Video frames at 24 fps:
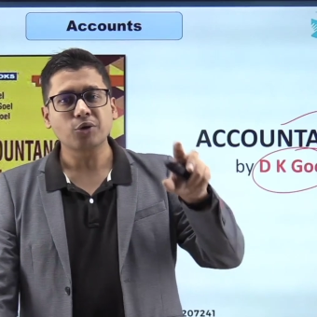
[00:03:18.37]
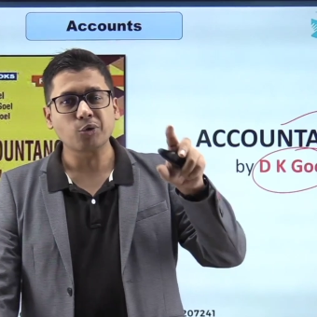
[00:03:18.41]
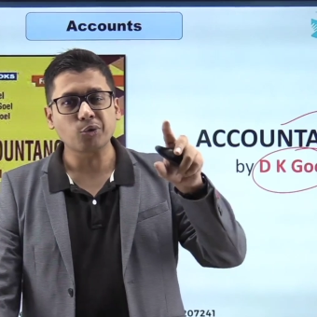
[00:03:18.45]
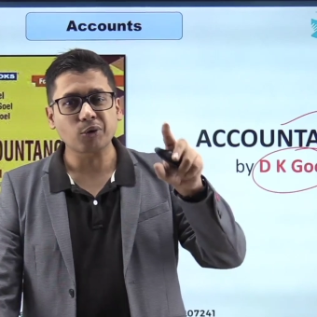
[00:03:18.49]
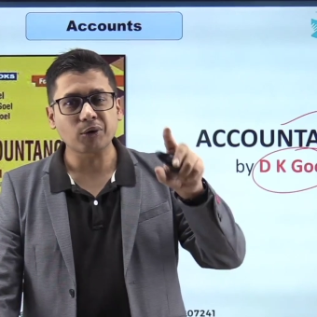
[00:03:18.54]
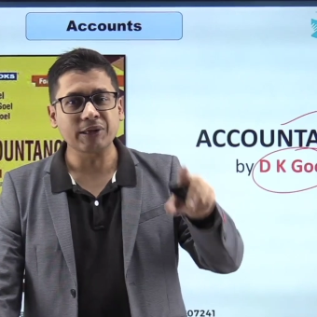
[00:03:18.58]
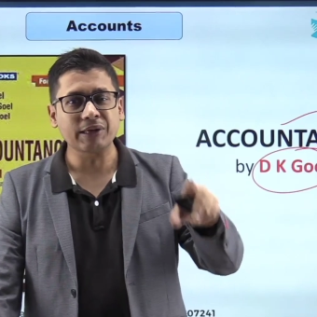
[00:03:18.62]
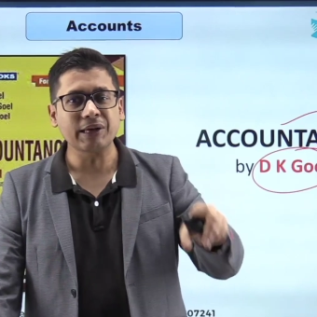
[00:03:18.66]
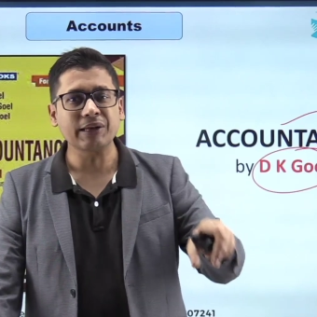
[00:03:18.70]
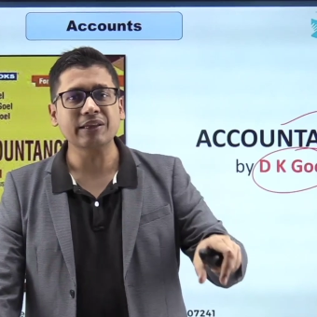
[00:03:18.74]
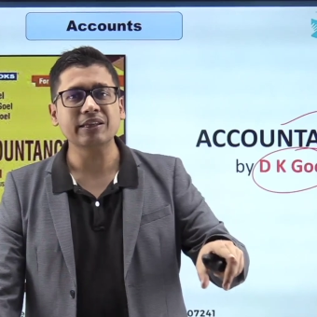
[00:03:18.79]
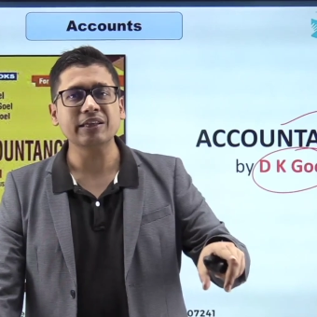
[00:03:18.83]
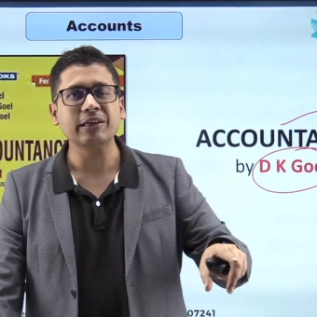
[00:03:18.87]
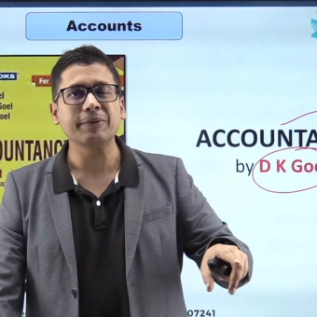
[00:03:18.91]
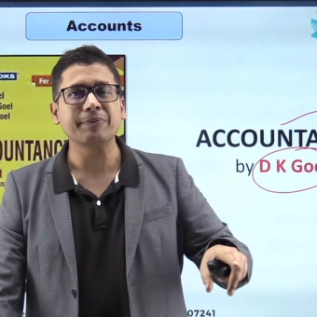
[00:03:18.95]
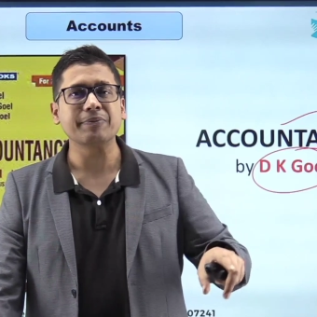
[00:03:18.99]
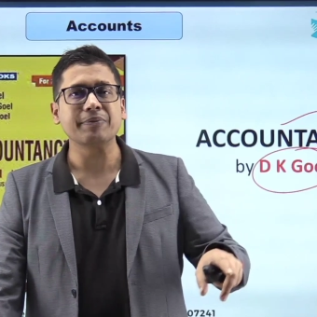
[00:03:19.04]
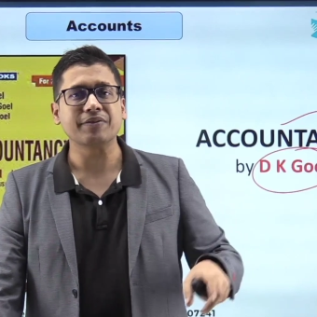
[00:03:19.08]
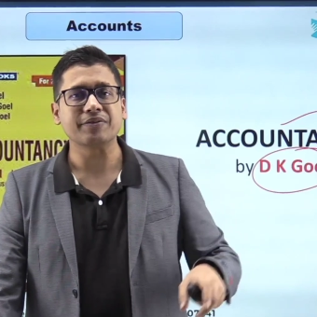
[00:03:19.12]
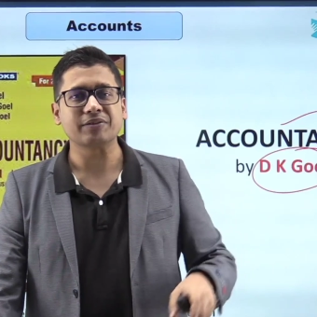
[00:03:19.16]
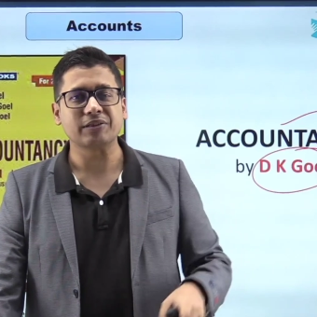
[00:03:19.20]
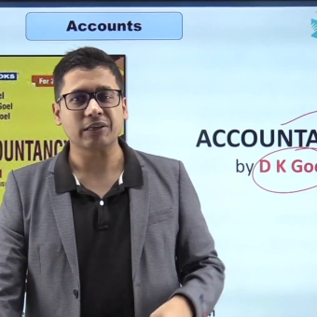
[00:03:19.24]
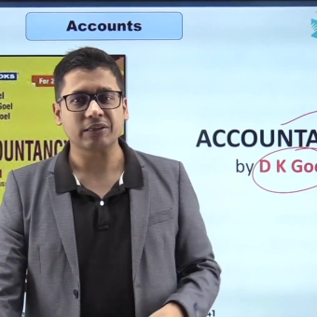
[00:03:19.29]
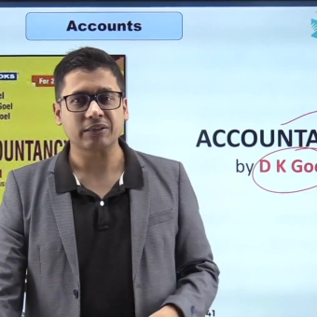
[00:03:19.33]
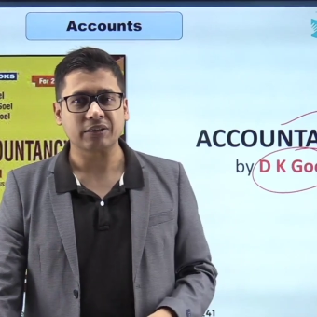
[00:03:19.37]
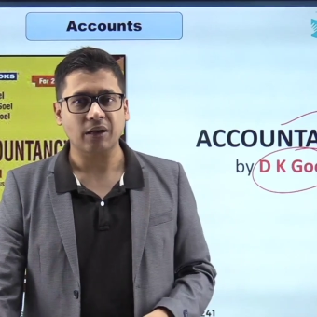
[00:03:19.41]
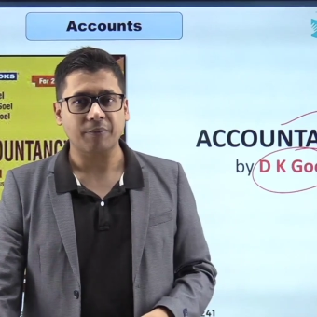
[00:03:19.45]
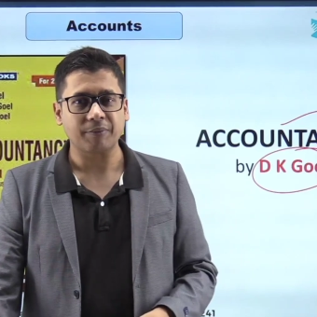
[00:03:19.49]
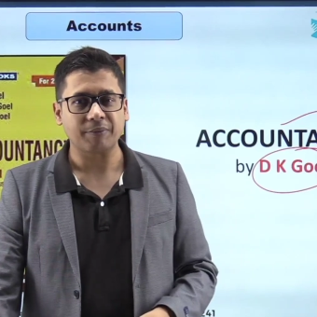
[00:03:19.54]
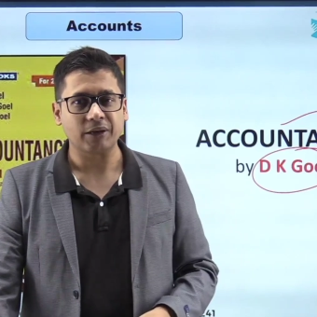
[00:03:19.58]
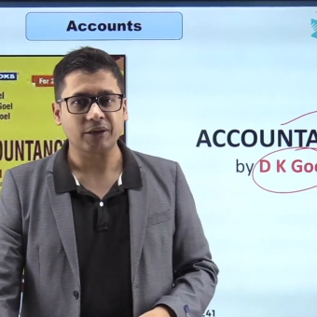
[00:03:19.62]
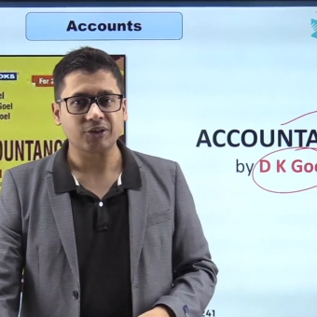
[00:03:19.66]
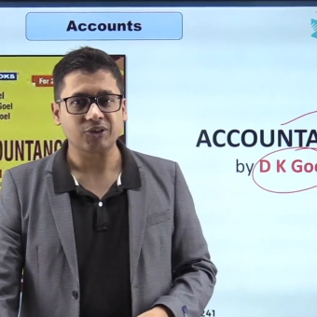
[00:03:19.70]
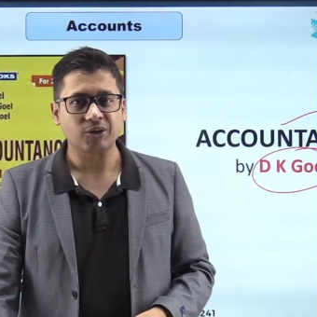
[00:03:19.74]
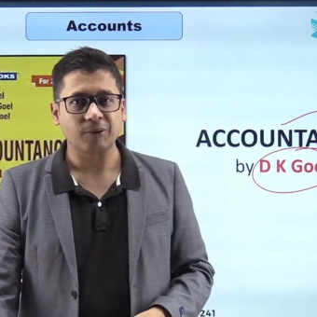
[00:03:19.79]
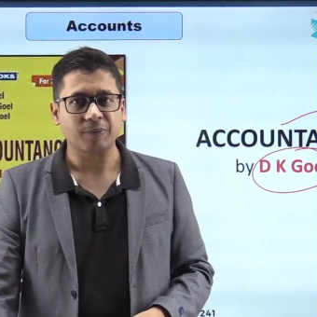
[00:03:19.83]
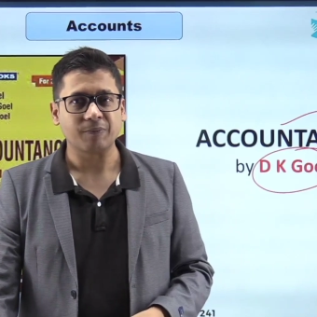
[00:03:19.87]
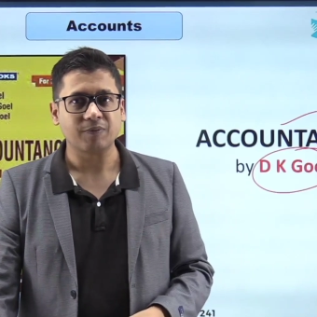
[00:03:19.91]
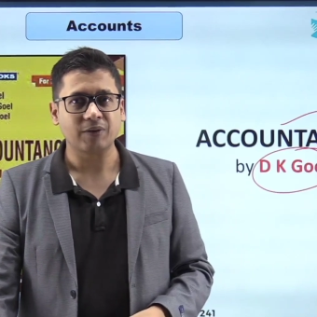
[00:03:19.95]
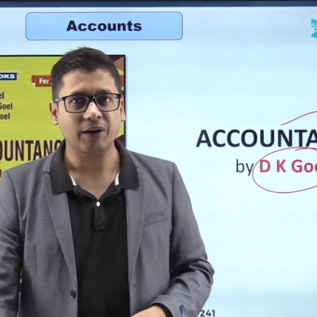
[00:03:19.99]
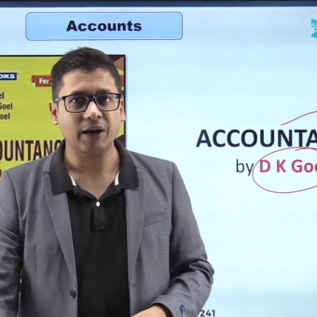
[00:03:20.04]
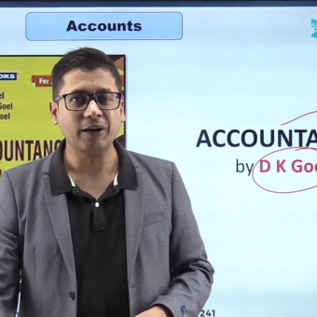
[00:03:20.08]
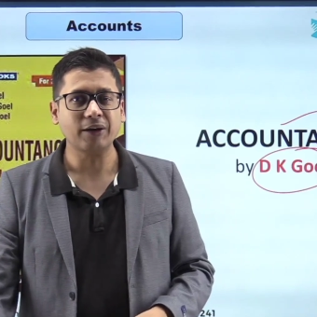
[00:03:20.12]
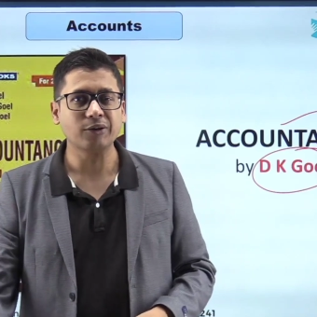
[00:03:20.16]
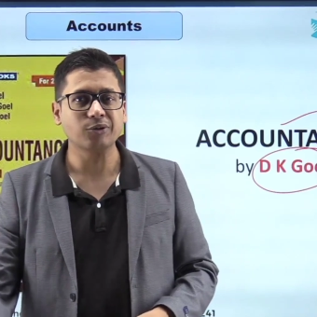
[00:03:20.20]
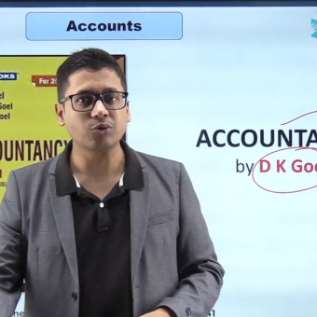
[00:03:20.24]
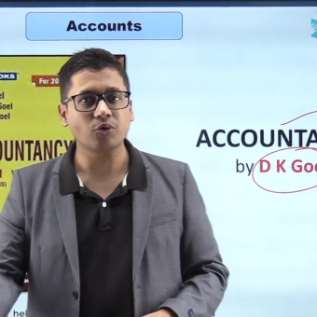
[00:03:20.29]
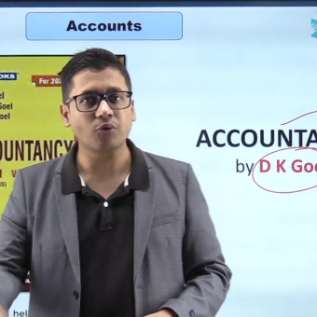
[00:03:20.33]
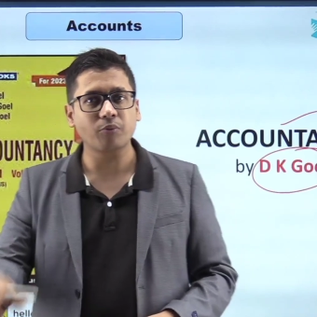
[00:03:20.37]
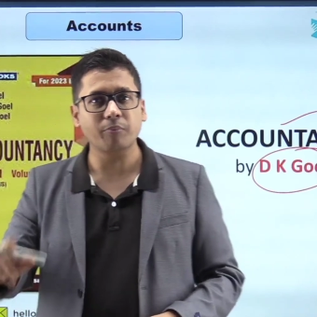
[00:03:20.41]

to clear the APFC examination, right? So